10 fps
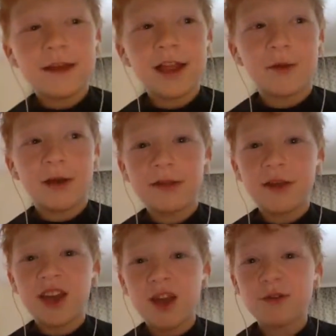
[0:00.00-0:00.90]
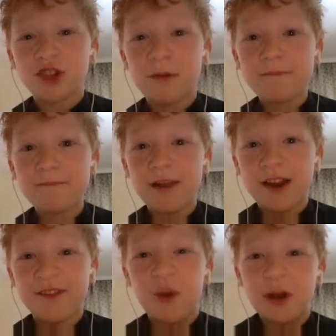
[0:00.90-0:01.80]
Anyways, you wash them.
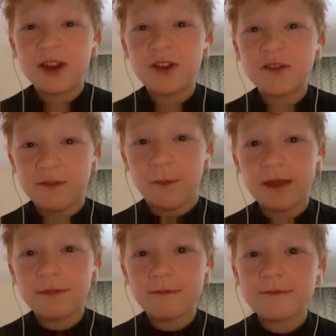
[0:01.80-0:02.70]
I'll give you one. You'll do with me.